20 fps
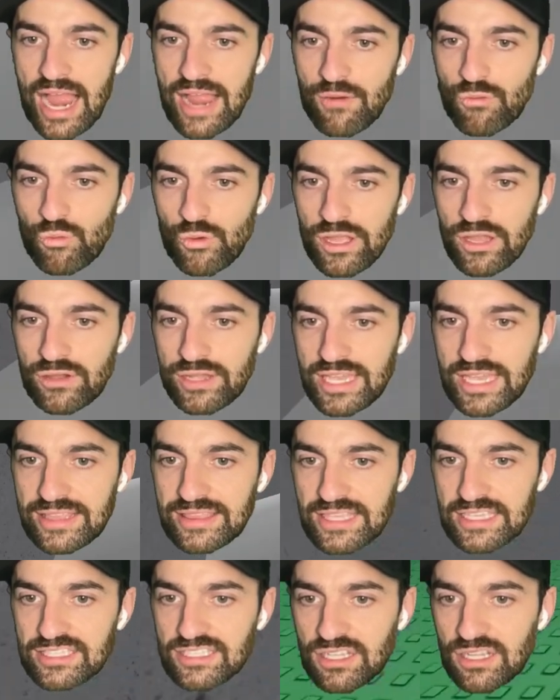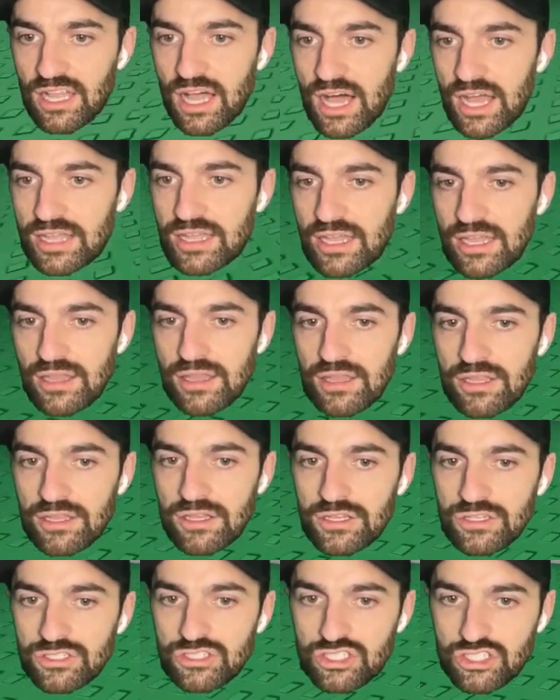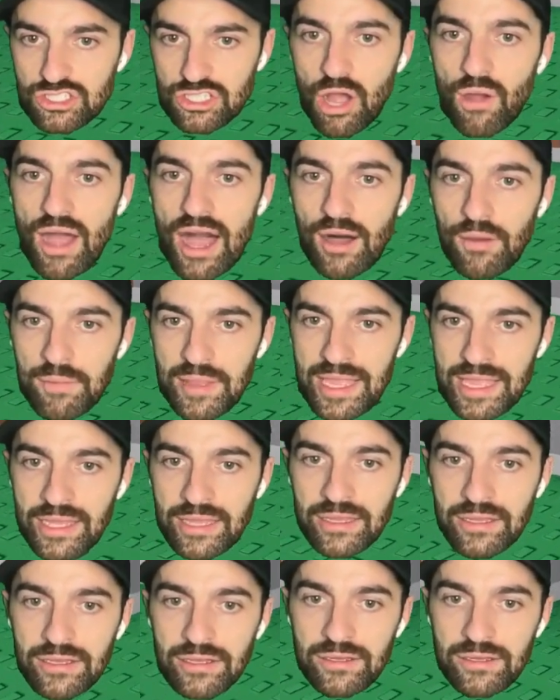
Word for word: I will get this clock. So help me.